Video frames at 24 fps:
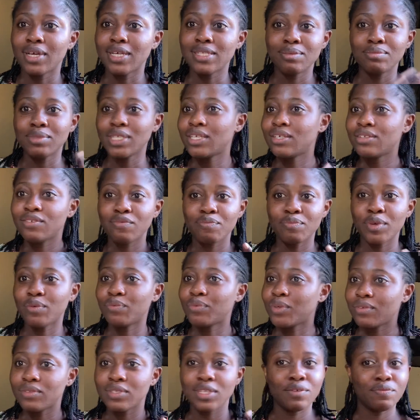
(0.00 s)
as i'm taking off my
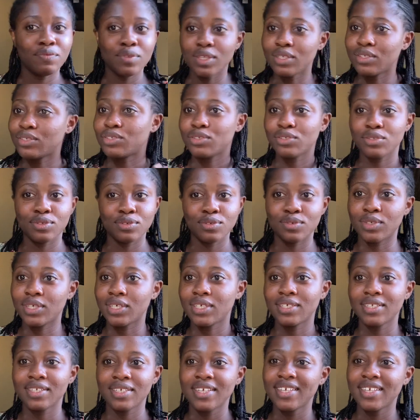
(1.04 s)
waves everything is just going